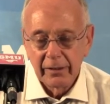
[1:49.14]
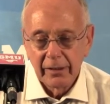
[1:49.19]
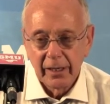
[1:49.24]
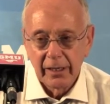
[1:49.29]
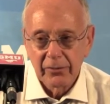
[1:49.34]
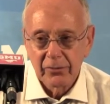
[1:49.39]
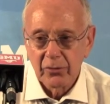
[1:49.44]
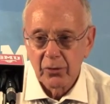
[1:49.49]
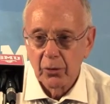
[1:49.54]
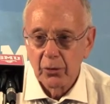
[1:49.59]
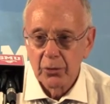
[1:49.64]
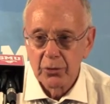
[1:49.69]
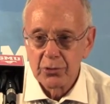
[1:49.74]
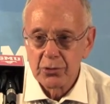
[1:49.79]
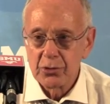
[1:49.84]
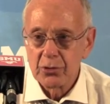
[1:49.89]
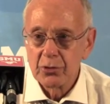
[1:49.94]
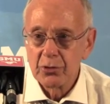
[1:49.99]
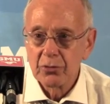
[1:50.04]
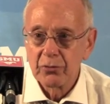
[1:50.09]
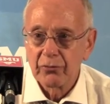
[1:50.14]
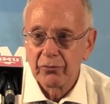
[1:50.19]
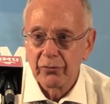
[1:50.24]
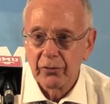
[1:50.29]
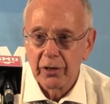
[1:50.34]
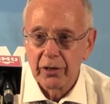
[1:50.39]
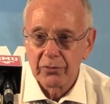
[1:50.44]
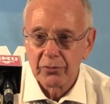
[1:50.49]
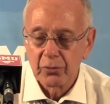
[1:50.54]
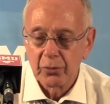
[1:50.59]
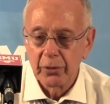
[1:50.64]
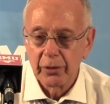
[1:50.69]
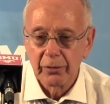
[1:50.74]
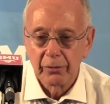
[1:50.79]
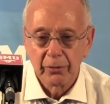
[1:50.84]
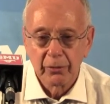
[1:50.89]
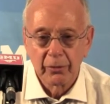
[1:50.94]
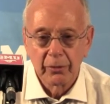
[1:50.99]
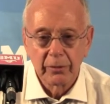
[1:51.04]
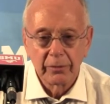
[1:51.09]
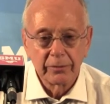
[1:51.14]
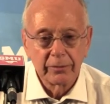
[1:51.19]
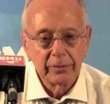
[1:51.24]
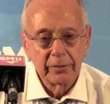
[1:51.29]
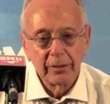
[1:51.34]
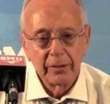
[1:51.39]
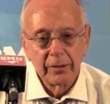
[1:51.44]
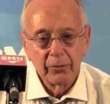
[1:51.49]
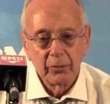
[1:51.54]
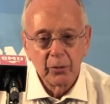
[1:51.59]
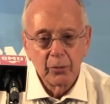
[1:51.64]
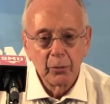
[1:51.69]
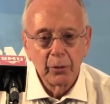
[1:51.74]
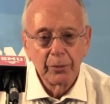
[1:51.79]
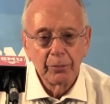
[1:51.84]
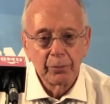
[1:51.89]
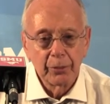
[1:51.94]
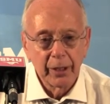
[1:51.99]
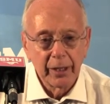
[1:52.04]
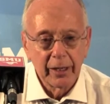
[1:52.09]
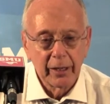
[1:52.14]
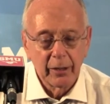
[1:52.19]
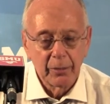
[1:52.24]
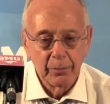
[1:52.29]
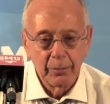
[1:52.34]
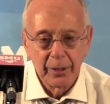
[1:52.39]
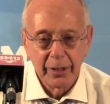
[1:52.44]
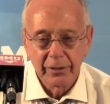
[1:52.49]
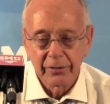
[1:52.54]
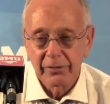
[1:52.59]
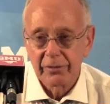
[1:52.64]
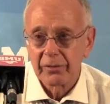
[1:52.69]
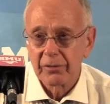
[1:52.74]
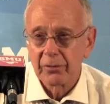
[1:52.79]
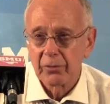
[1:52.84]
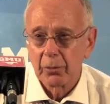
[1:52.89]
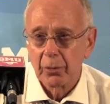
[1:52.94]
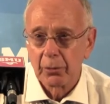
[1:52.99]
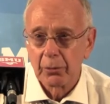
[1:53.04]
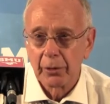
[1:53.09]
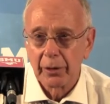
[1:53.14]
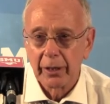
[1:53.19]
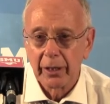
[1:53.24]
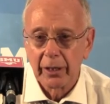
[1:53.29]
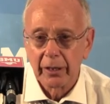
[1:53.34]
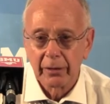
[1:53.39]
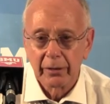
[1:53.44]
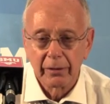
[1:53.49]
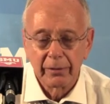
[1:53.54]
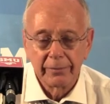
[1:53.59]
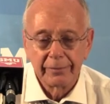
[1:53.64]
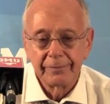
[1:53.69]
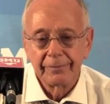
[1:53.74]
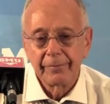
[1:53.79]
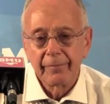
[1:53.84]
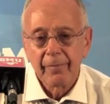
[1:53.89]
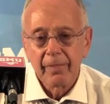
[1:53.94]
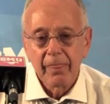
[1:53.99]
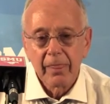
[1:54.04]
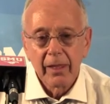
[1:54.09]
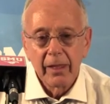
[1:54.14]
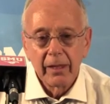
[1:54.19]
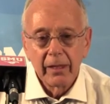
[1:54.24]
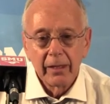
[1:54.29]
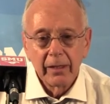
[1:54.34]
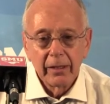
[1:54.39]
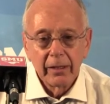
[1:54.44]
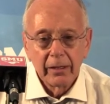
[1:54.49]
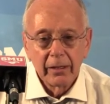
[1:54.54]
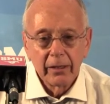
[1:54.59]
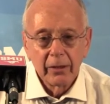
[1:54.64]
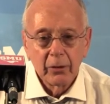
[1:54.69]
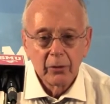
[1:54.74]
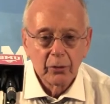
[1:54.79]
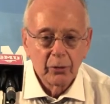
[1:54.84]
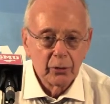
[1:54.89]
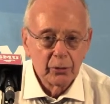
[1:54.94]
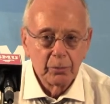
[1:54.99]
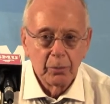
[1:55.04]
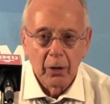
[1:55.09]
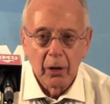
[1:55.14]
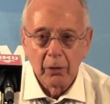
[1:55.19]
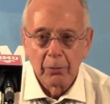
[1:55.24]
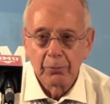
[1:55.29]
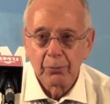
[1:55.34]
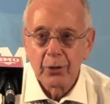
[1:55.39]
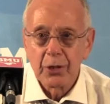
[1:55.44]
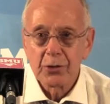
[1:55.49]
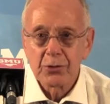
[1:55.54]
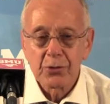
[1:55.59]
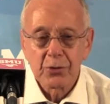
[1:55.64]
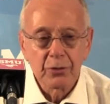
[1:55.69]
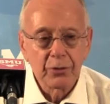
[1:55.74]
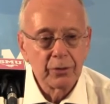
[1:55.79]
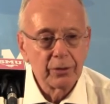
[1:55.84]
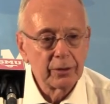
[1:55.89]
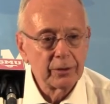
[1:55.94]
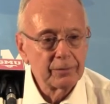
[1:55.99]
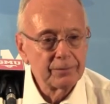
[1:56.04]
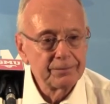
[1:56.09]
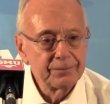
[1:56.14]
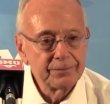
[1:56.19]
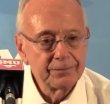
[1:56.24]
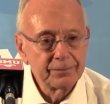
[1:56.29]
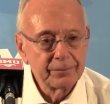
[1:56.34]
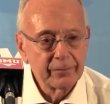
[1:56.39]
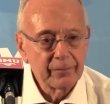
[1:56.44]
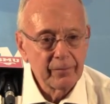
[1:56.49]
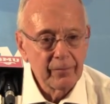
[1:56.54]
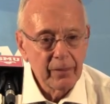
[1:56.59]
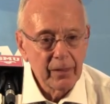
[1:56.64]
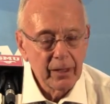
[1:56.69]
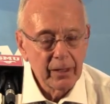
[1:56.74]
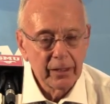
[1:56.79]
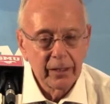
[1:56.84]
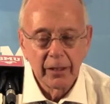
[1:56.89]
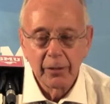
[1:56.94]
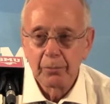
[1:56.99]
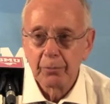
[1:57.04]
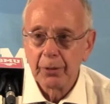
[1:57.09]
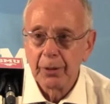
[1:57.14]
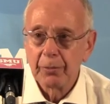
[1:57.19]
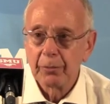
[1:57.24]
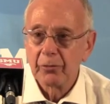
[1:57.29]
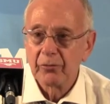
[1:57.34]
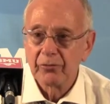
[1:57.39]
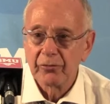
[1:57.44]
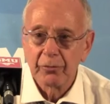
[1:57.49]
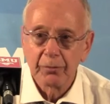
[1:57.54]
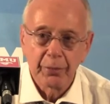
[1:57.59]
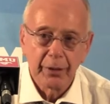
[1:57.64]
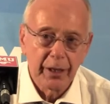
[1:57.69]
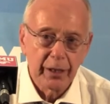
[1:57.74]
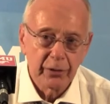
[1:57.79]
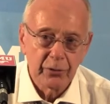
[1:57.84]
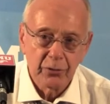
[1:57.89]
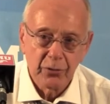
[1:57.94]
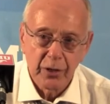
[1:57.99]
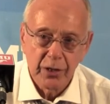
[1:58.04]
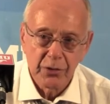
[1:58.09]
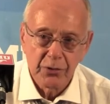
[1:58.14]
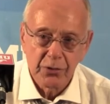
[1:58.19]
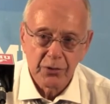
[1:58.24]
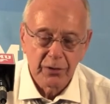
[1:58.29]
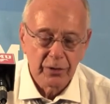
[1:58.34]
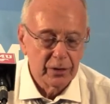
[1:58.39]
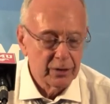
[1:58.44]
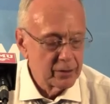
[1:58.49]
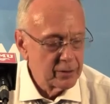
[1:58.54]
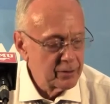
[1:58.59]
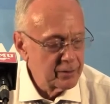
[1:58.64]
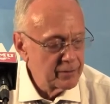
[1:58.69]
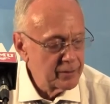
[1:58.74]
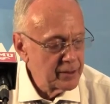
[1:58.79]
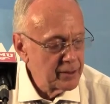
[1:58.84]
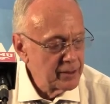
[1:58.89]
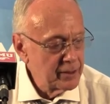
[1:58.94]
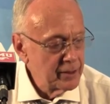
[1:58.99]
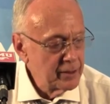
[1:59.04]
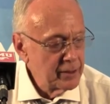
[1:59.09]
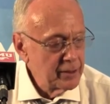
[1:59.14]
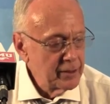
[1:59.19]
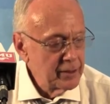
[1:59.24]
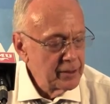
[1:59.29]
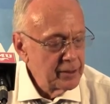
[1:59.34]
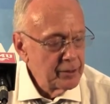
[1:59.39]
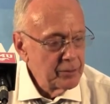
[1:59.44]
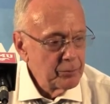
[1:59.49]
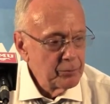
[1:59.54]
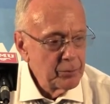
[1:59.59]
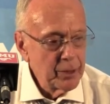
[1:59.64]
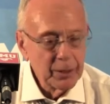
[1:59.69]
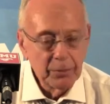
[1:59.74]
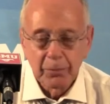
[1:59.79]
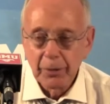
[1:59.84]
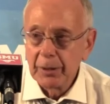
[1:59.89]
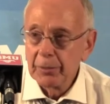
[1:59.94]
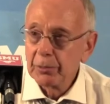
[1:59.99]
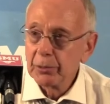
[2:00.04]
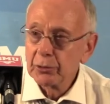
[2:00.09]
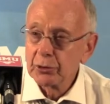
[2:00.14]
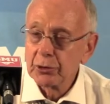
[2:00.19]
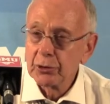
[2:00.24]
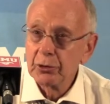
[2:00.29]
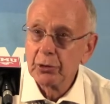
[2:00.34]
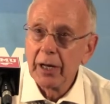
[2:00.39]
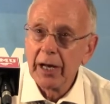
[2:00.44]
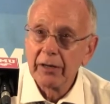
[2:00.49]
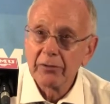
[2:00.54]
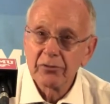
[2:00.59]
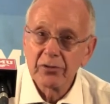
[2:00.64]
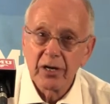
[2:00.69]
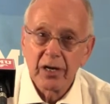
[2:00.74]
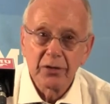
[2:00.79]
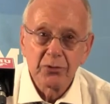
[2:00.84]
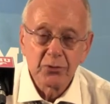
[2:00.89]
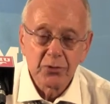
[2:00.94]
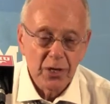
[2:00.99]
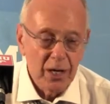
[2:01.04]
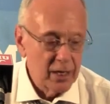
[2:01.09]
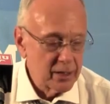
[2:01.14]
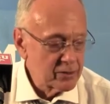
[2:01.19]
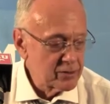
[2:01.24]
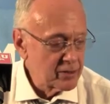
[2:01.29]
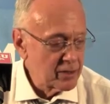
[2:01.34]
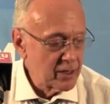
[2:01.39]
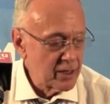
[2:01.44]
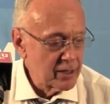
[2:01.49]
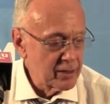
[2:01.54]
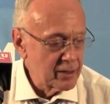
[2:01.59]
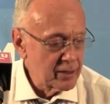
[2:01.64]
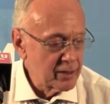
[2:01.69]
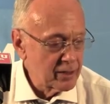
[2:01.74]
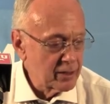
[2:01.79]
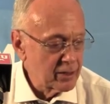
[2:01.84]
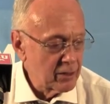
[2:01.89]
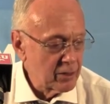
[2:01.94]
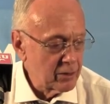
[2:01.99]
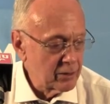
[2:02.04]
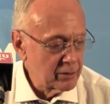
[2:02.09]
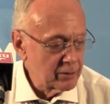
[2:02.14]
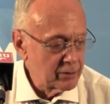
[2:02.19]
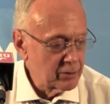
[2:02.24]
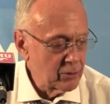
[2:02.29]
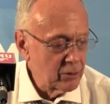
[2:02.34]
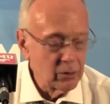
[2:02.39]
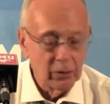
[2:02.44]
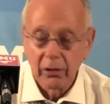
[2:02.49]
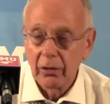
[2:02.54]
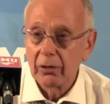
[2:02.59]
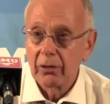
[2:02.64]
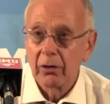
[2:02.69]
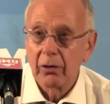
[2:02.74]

that's always huge for us. When we play our best is when we get, you know, good ball pressure and keep people from penetration and make people shoot outside shots. And I think all our